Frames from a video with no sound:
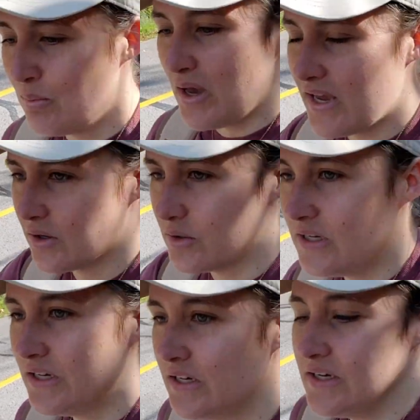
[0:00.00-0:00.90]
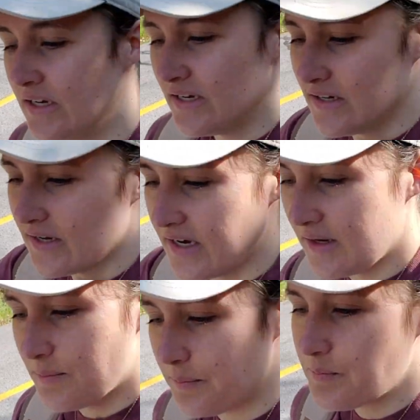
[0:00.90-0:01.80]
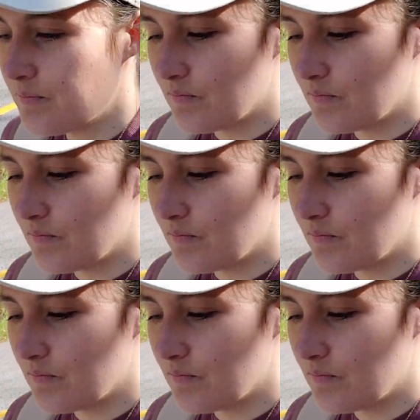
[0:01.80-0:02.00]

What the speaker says: But hey ho, I'm